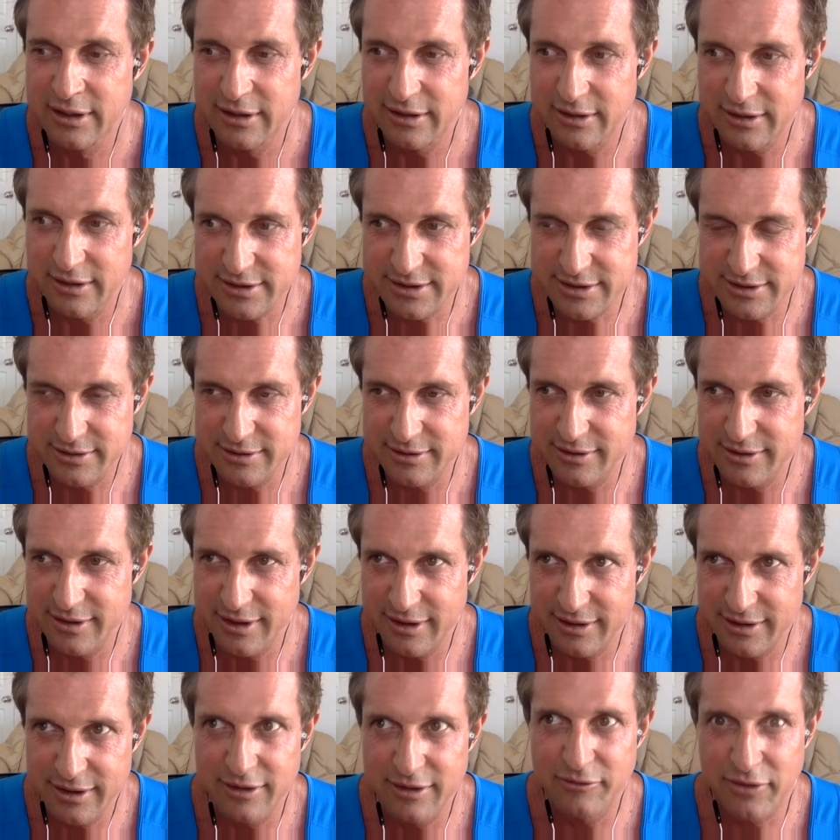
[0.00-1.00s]
this
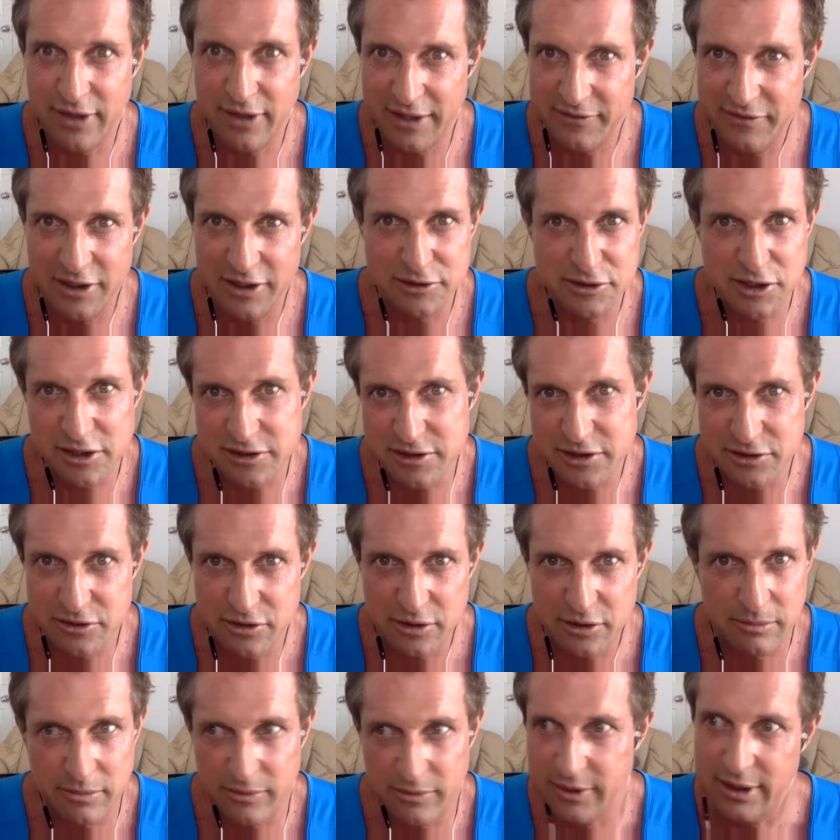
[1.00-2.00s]
and then 5
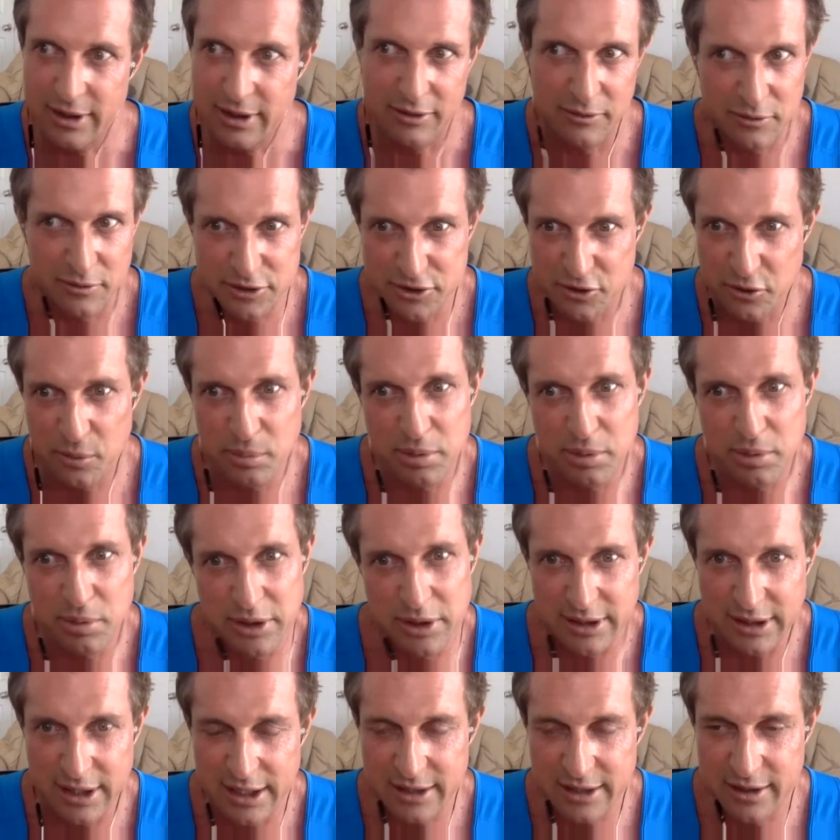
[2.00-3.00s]
hydroxytryptophan and we're
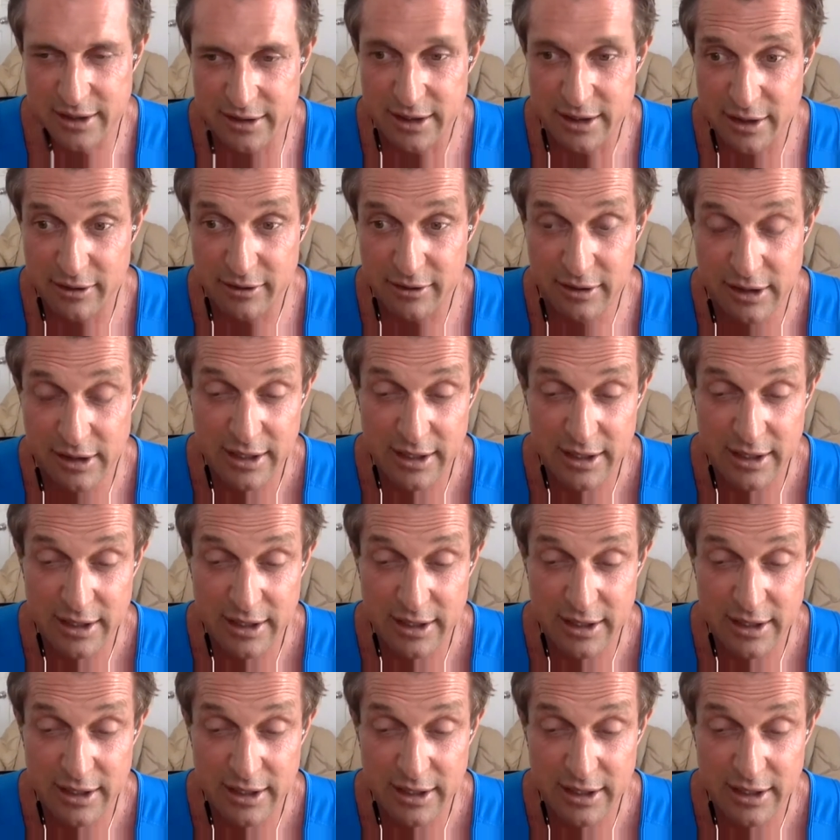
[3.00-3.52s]
putting that in there